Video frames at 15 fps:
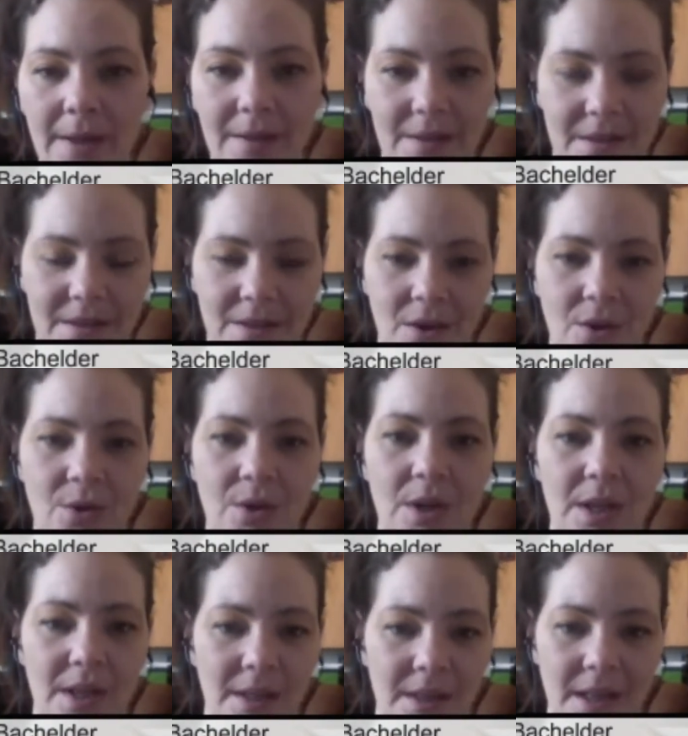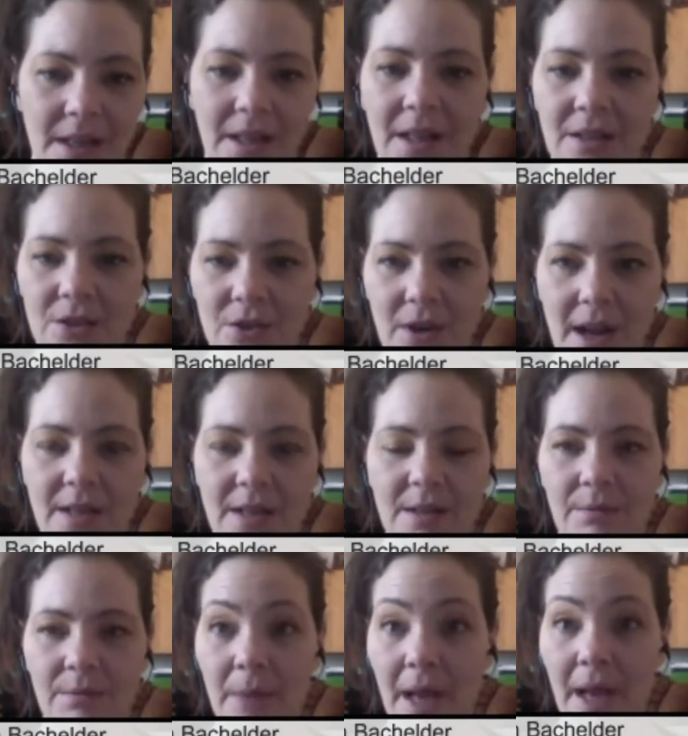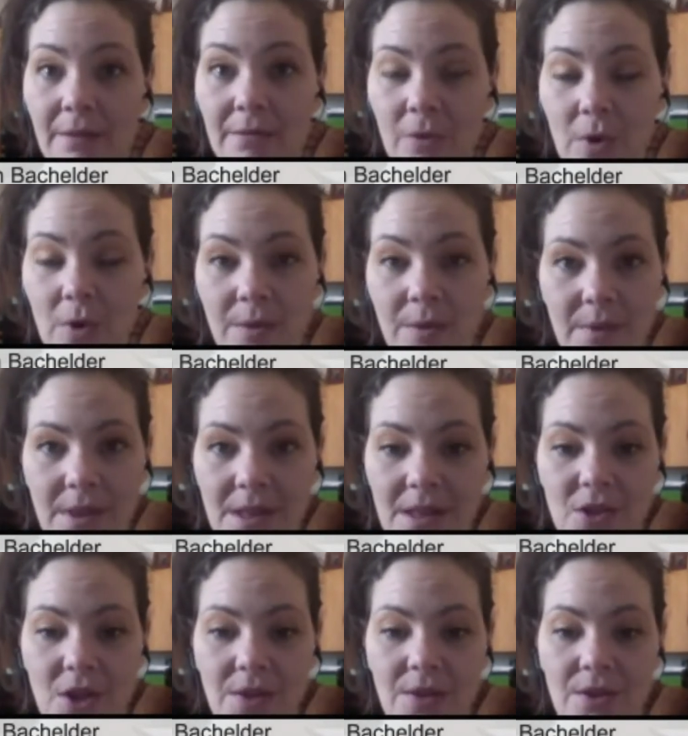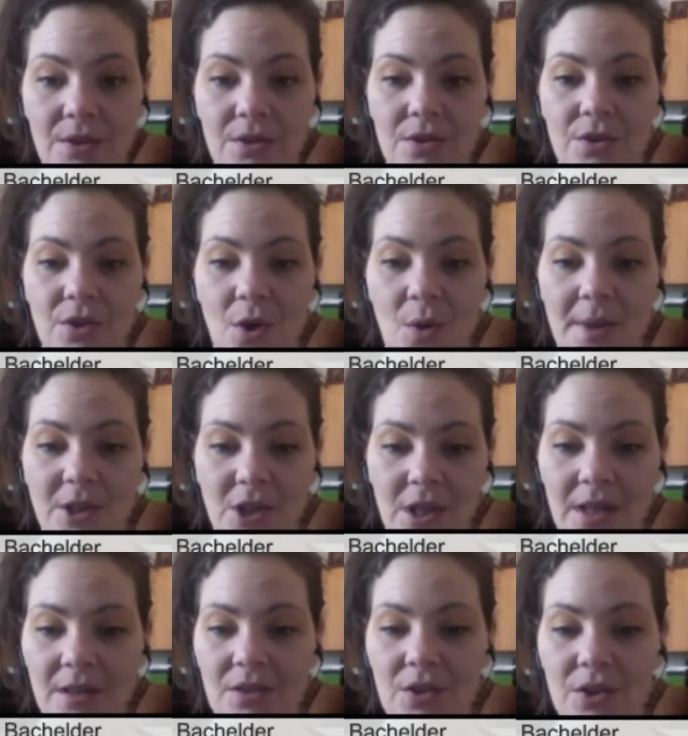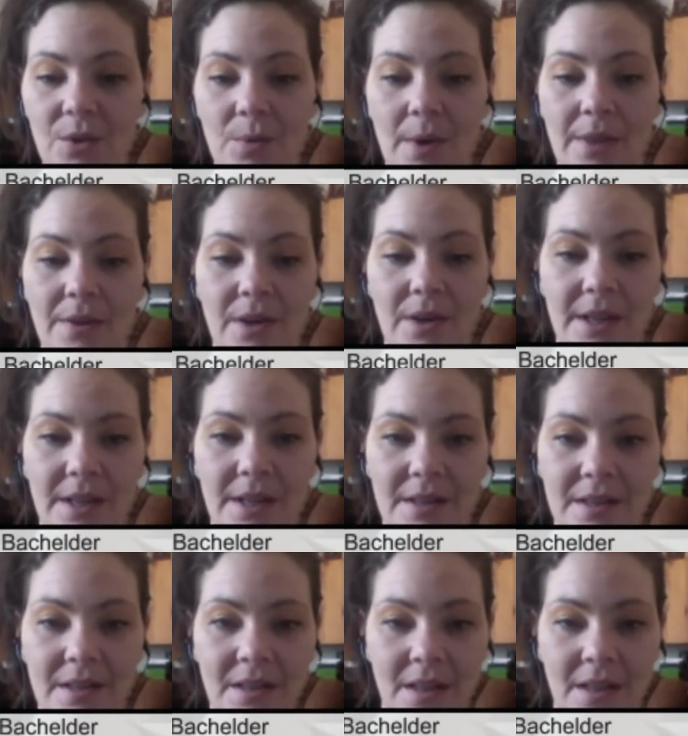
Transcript: So they can interact back and forth with each other so much easier, whether it's,